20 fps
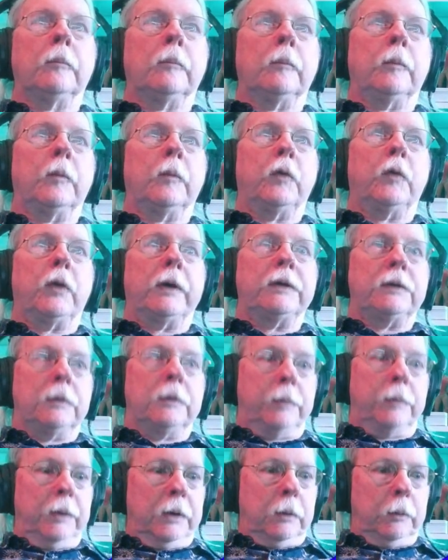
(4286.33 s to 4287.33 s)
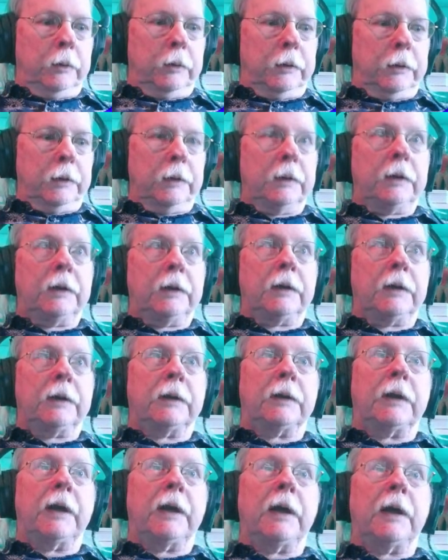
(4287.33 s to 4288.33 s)
So I should be able to
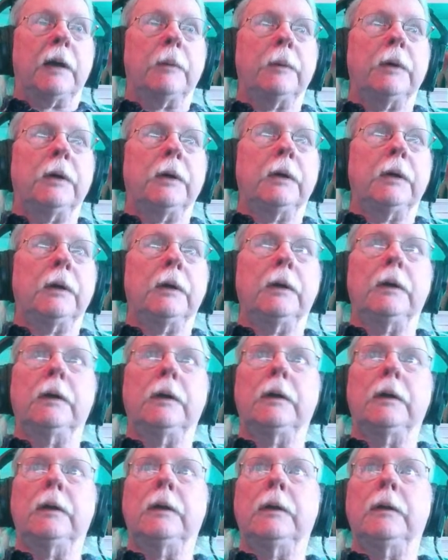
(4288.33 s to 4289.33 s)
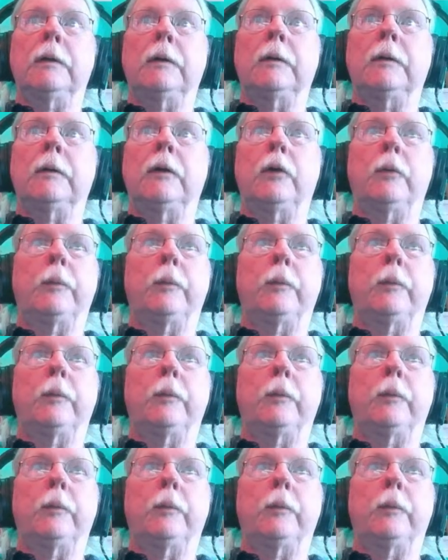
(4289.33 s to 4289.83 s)
tab in, nope.